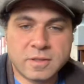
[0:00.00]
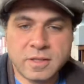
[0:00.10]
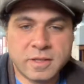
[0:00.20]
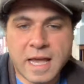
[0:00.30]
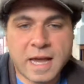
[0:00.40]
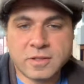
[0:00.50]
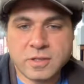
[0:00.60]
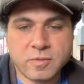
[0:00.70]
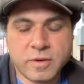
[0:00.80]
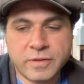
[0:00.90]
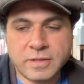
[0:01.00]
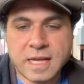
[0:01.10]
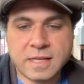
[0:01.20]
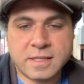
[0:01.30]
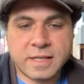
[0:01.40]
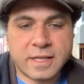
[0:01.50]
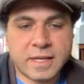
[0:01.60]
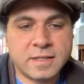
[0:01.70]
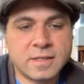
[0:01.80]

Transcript: The actors were fantastic, and